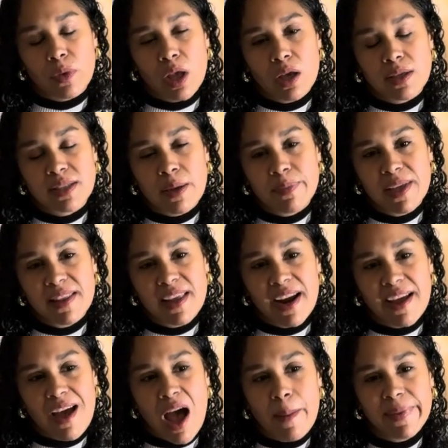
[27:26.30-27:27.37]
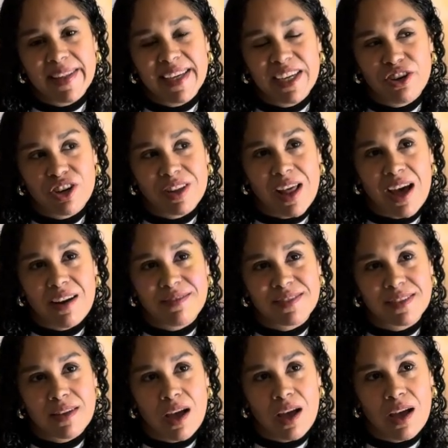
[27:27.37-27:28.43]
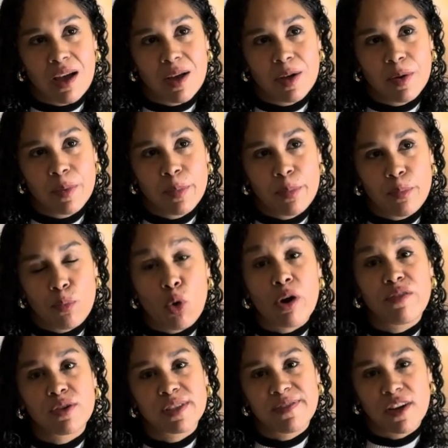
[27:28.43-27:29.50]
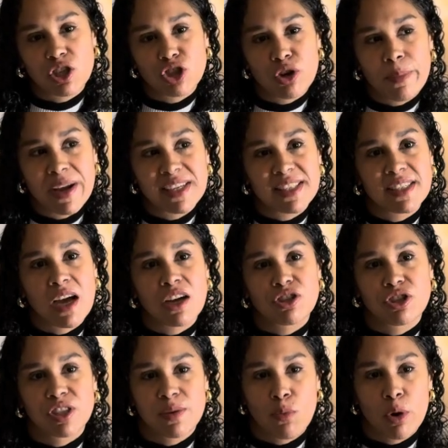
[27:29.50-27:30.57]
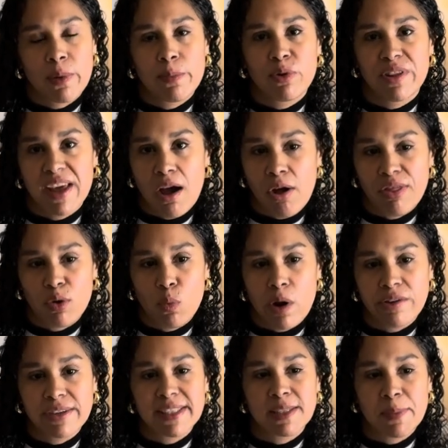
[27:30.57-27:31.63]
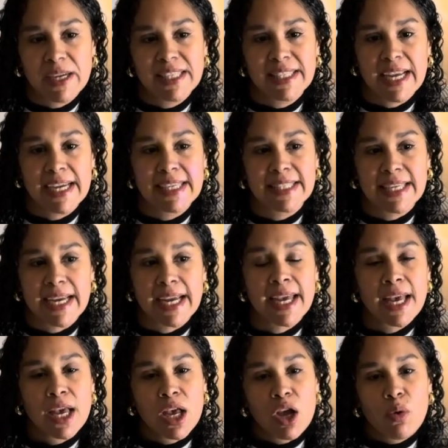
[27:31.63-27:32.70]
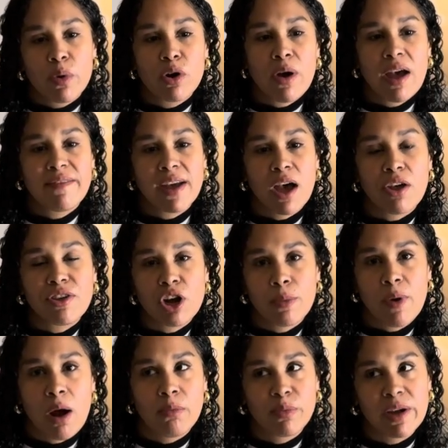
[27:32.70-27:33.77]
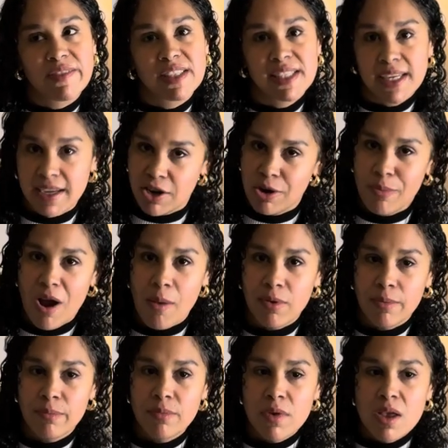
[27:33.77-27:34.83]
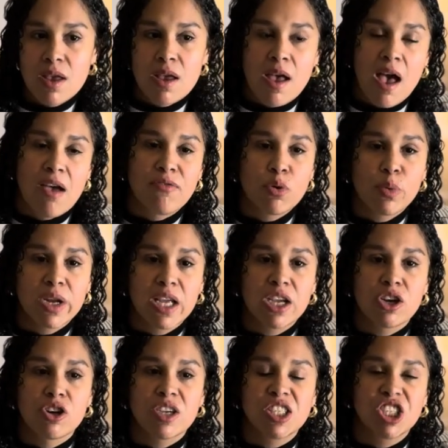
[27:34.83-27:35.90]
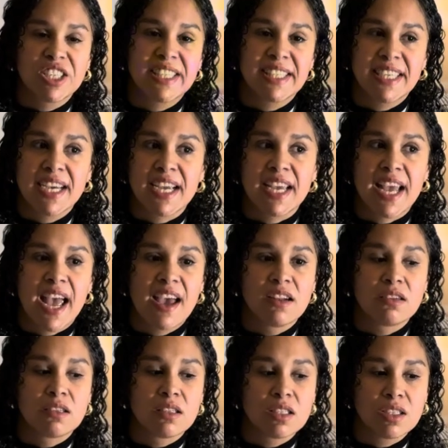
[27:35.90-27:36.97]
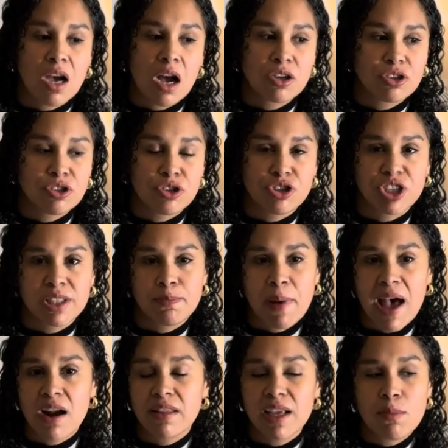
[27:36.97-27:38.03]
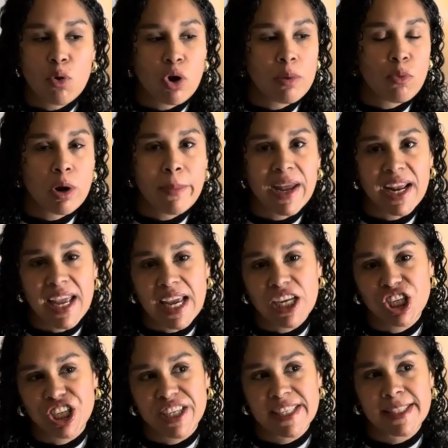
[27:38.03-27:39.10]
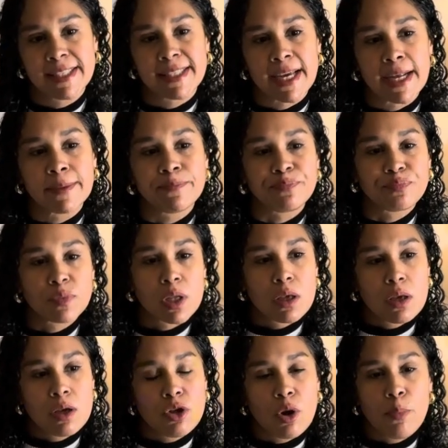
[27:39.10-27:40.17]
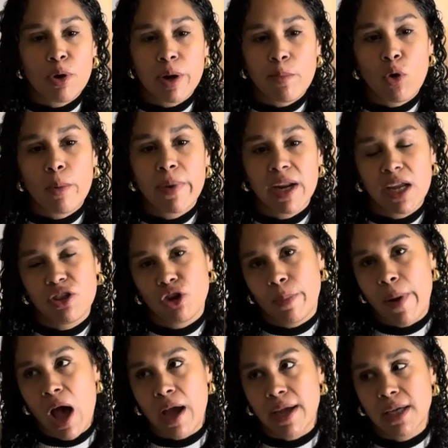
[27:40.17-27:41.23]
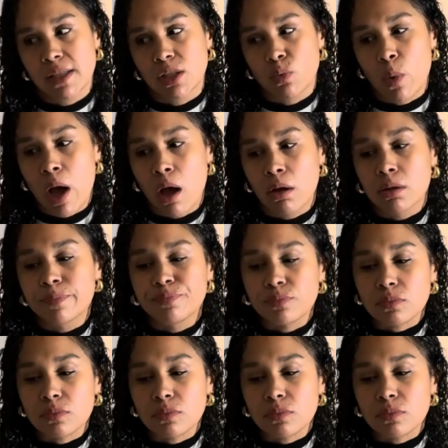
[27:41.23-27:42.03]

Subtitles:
something that I commonly hear a lot of more of those functional medicine doctors and more people in the health and wellness space say is like, we don't have a healthcare problem, we have a sick care problem. Everyone here is just sick, and the doctors are just peddling more and more medications and putting more money in their pockets while